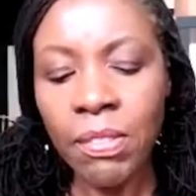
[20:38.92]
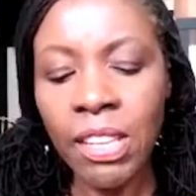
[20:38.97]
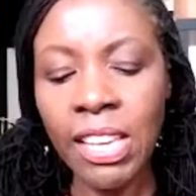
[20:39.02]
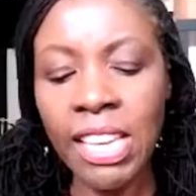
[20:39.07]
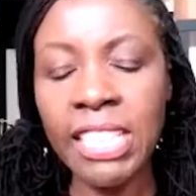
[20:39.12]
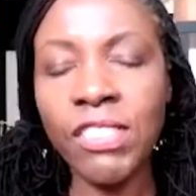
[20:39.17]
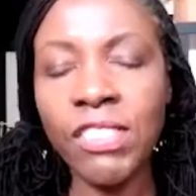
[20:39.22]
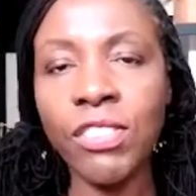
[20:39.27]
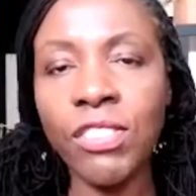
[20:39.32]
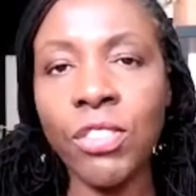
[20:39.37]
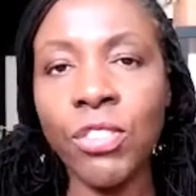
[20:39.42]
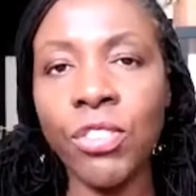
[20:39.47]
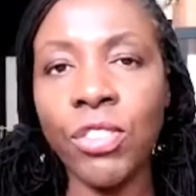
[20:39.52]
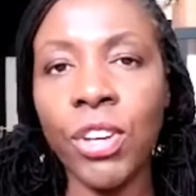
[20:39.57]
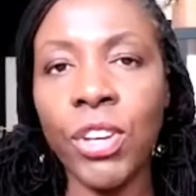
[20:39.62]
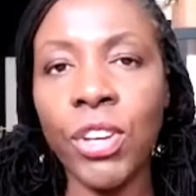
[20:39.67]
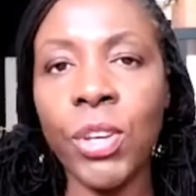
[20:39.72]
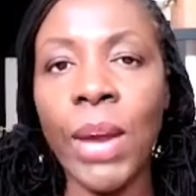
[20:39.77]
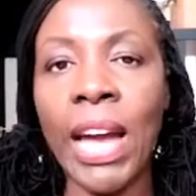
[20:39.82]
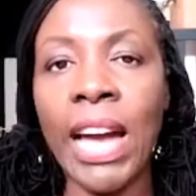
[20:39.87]
is to
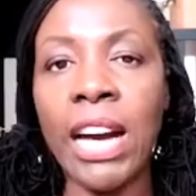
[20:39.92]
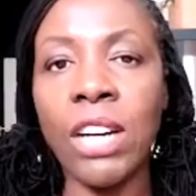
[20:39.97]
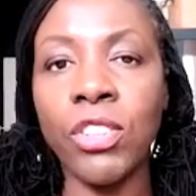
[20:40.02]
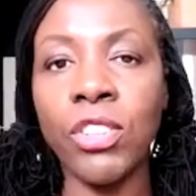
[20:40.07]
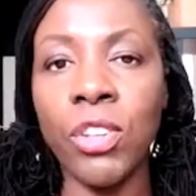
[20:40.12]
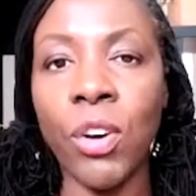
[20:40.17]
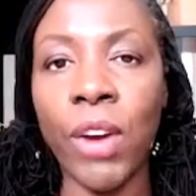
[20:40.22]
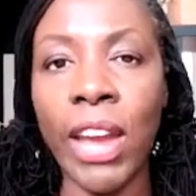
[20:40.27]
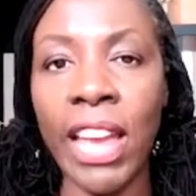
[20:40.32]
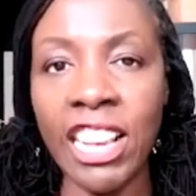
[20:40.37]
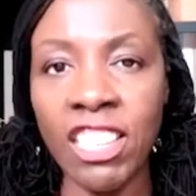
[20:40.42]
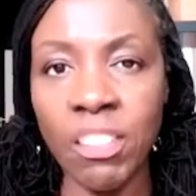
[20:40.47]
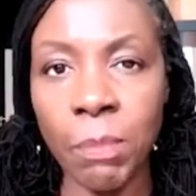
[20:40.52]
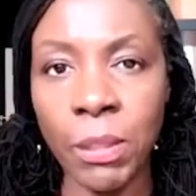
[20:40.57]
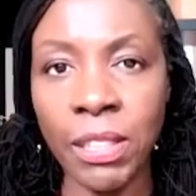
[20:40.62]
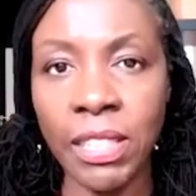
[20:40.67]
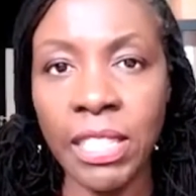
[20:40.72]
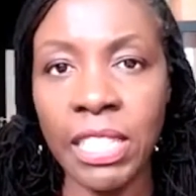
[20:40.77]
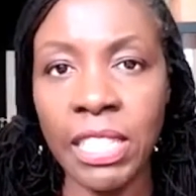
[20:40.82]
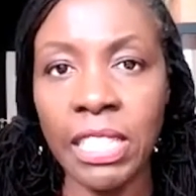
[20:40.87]
show you how your
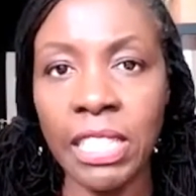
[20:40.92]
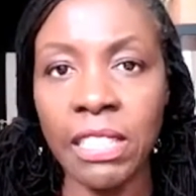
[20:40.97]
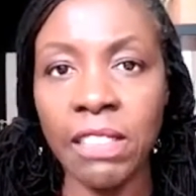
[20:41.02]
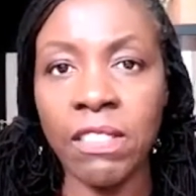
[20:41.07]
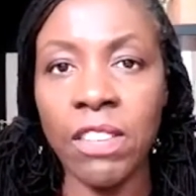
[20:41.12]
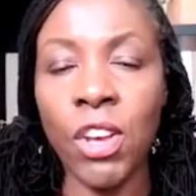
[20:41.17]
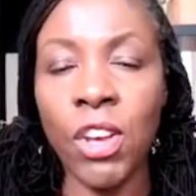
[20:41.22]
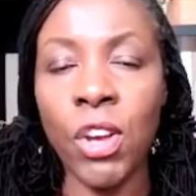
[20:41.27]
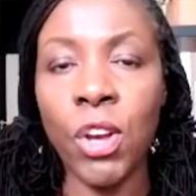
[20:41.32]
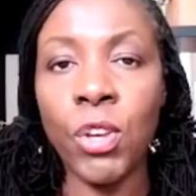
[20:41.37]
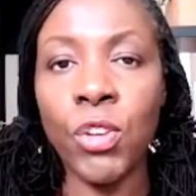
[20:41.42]
expertise,